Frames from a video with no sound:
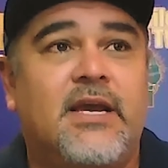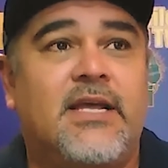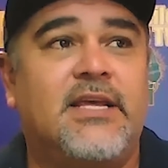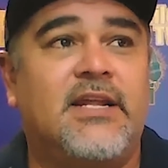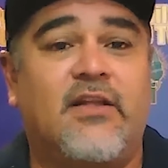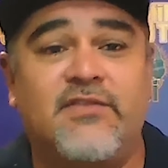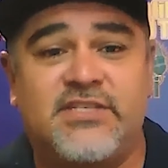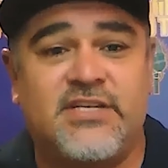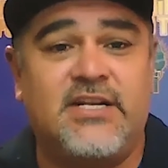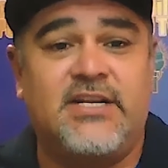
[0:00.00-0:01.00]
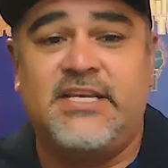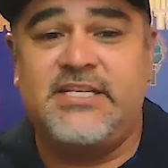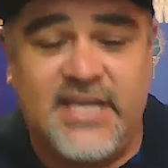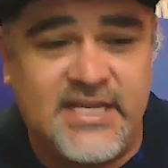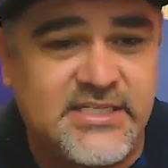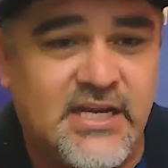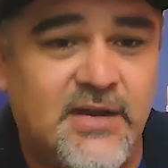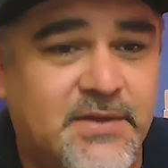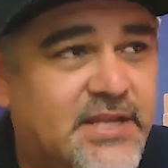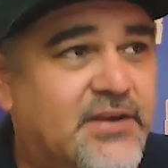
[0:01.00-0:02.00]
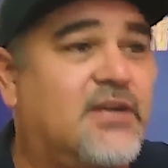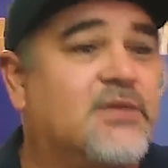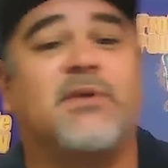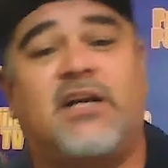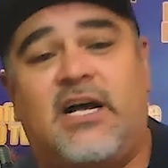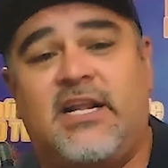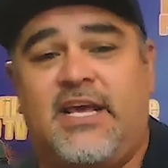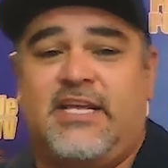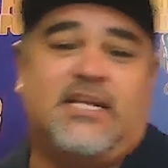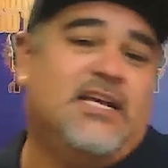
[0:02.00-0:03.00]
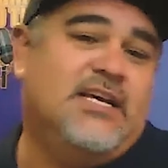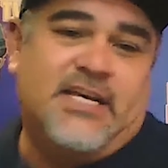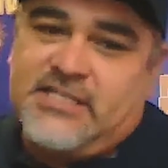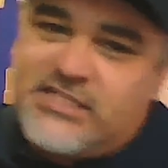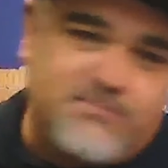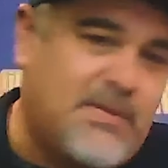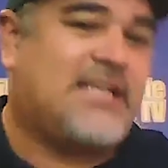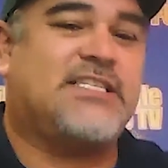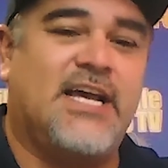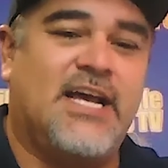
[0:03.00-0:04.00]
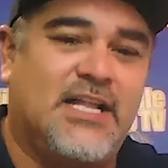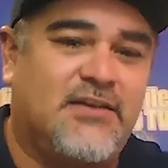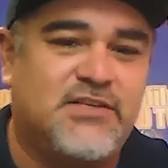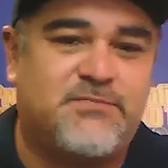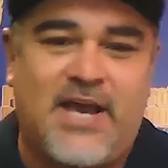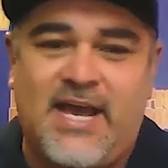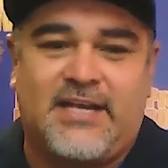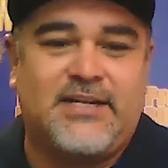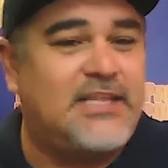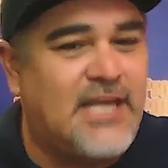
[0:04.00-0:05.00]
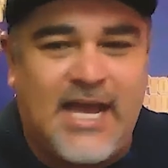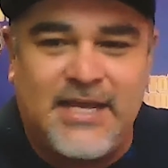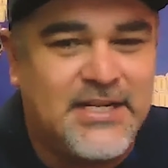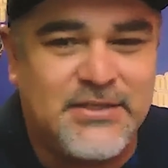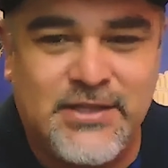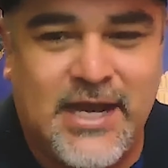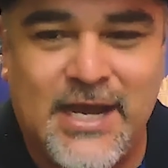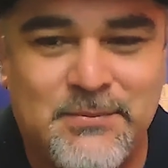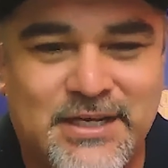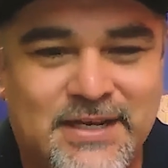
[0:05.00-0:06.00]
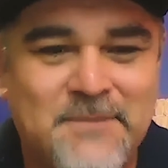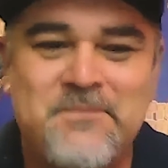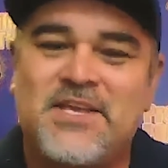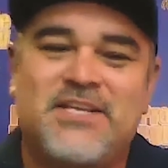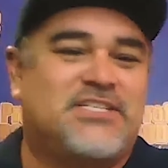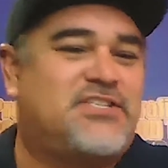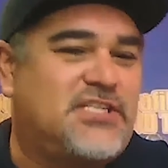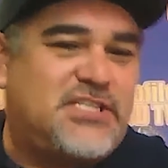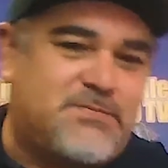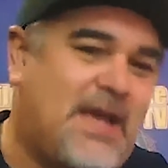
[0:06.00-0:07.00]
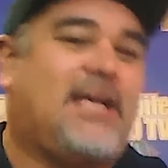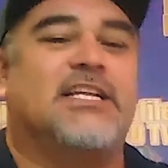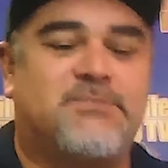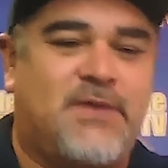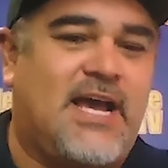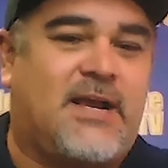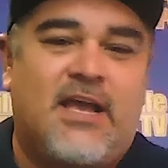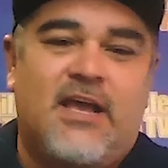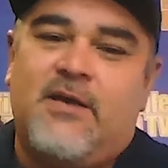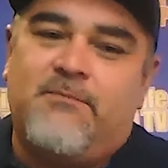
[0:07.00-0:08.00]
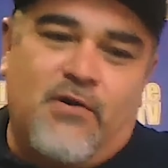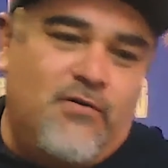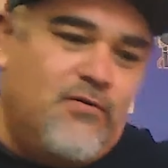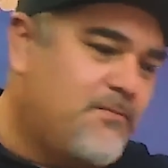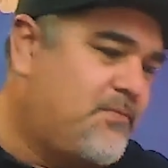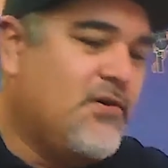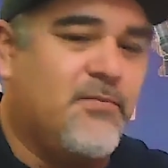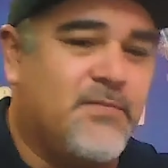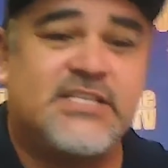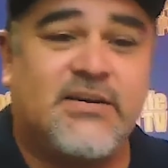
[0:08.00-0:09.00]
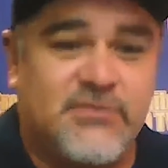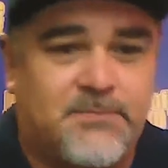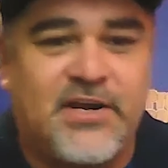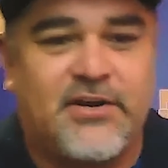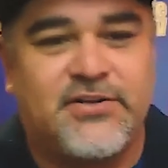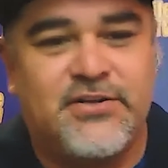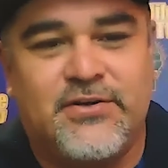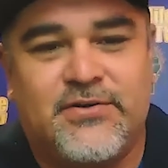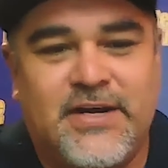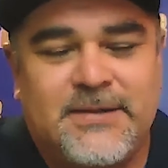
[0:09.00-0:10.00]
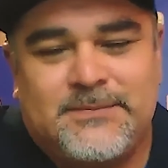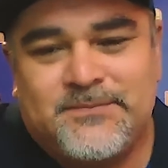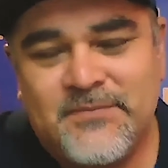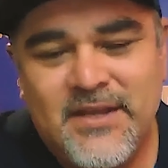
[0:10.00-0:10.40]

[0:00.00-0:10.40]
And then all of a sudden he stands up, and then here comes McConaughey and smacks the hell out of his back. Not the he didn't do the Heimlich. He just starts smacking his back. Boom, boom. This guy was a bigger dude, right?